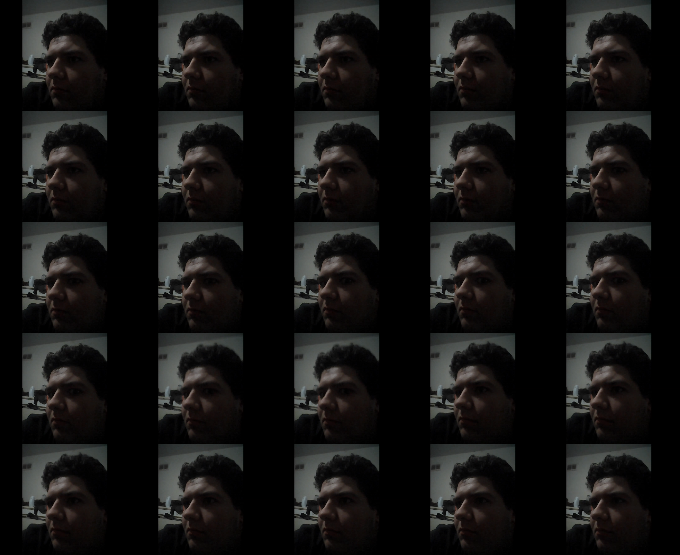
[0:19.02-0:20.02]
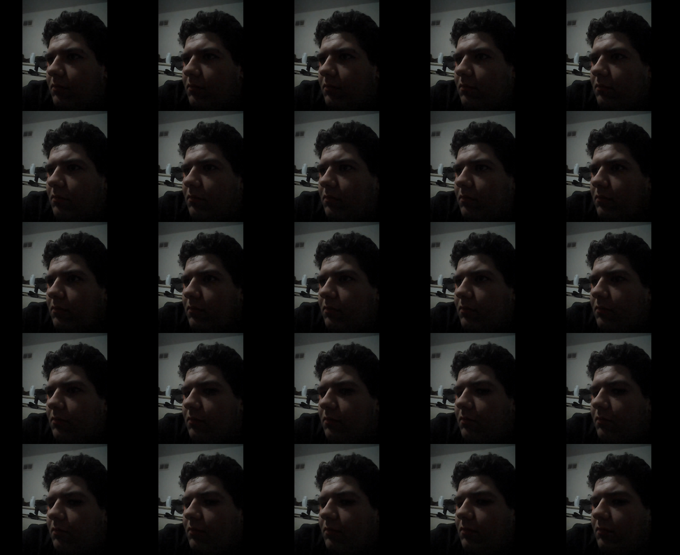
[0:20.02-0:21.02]

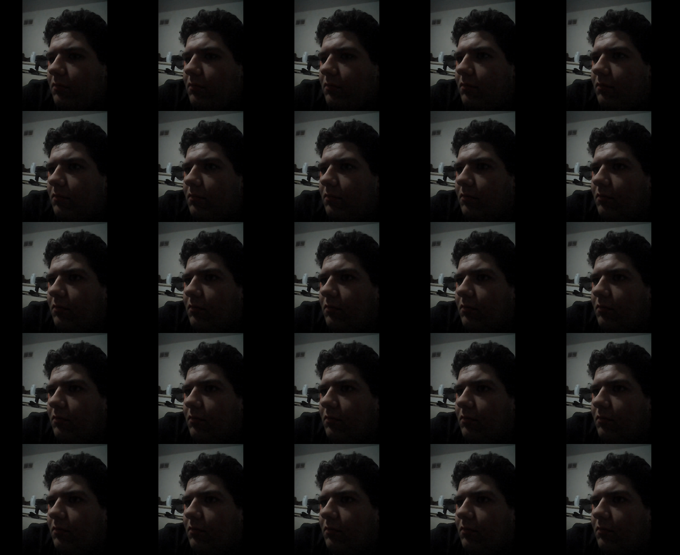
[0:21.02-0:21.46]
Nothing is said.